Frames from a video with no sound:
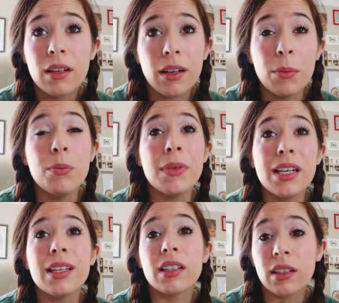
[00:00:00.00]

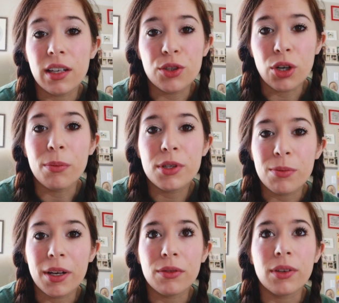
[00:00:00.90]
immediately a jump to
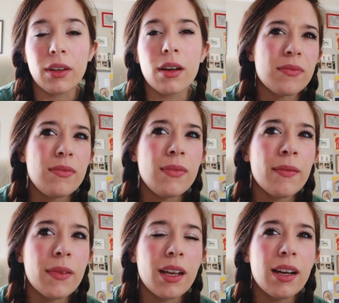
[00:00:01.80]
pedophilia.
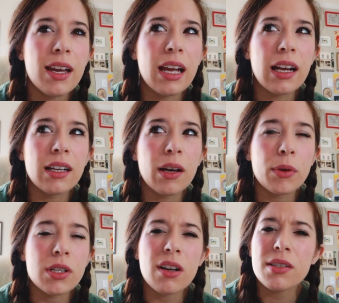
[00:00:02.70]
And I
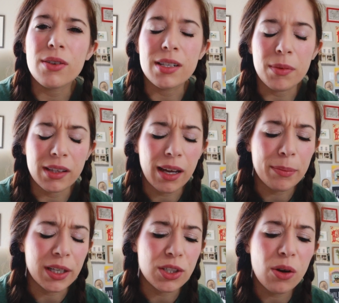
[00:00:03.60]
want to talk to you guys about that,
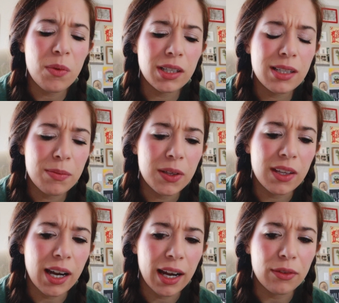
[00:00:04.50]
but I don't want it to be
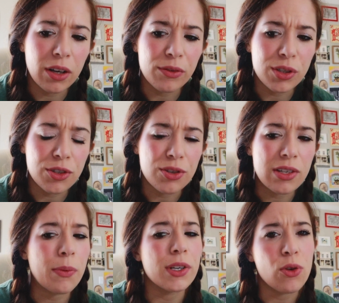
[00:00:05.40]
the kind of conversations
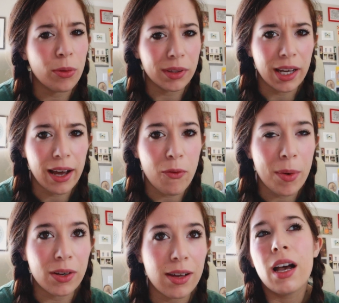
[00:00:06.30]
that we normally have
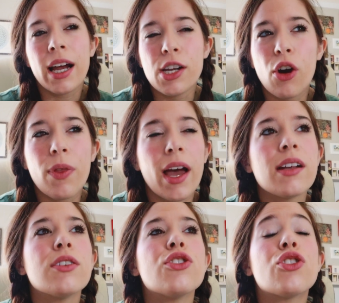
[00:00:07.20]
about it. I know
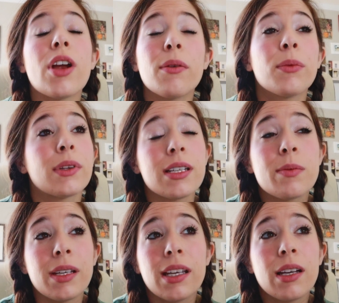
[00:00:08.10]
that, generally
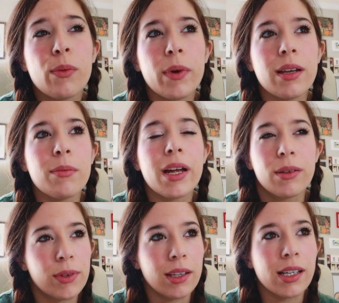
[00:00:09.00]
speaking, when
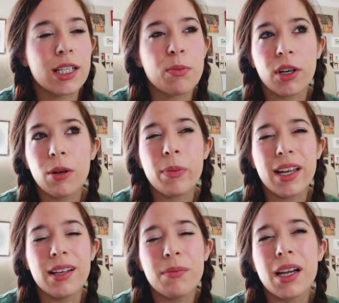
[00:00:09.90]
pedophilia gets brought up,
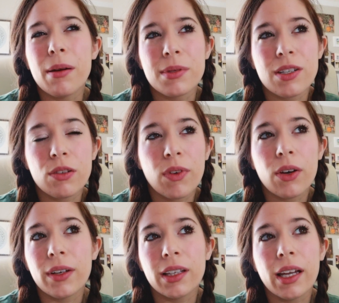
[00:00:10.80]
it becomes this
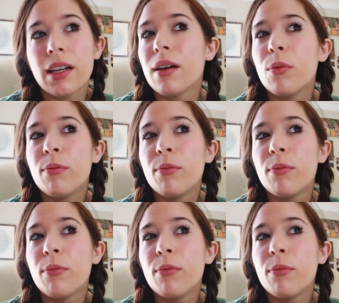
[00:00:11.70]
very, like,